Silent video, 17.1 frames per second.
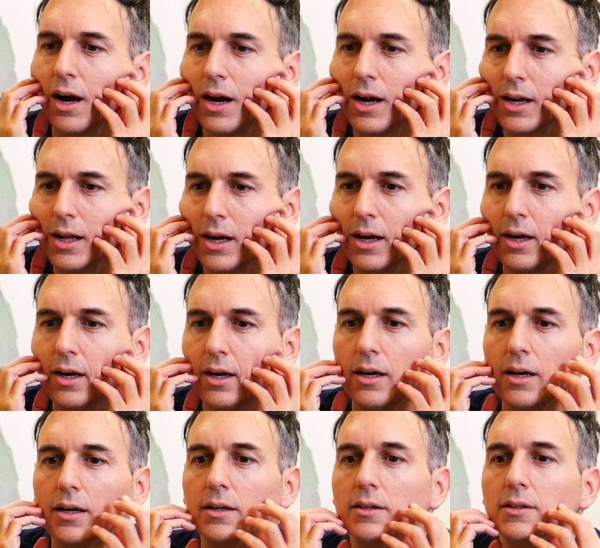face?
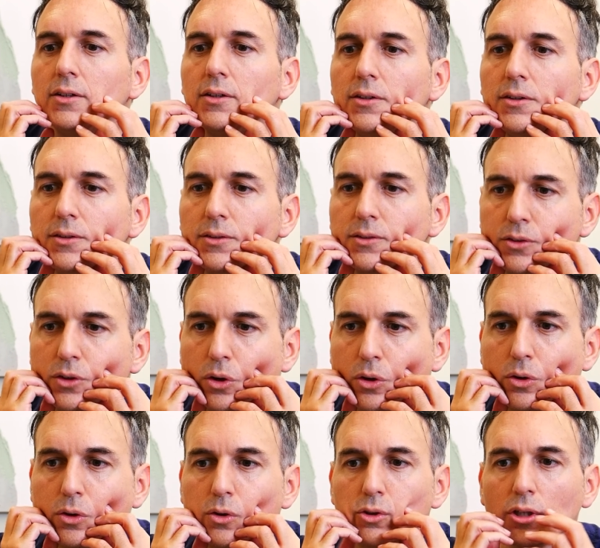
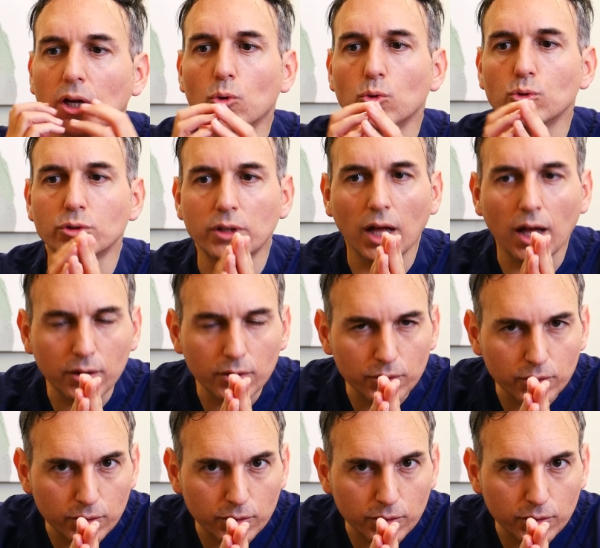Didn't you like it?